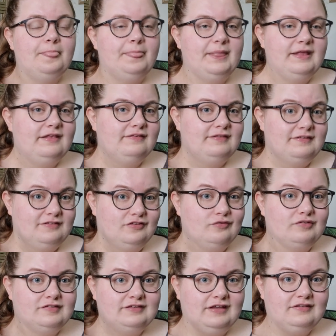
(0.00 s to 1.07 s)
these this is a
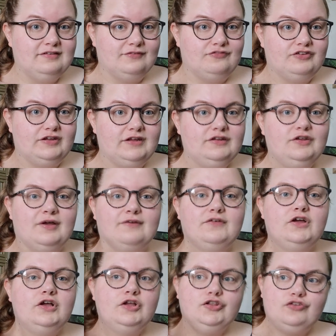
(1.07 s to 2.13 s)
recessive gene, you have
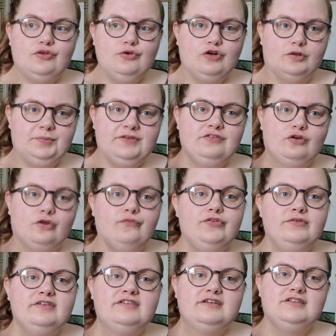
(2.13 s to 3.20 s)
two copies of the
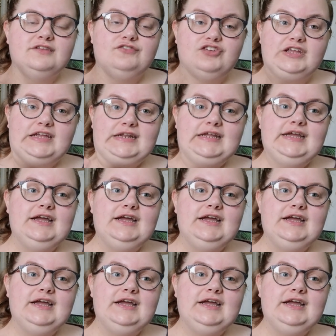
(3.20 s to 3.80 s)
recessive gene,